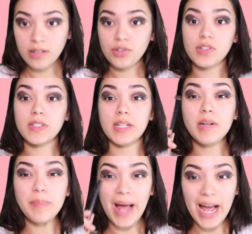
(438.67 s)
just
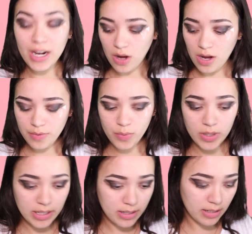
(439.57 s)
didn't pack on
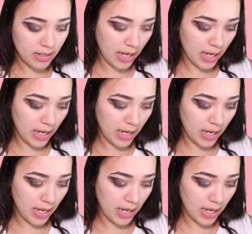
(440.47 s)
really good,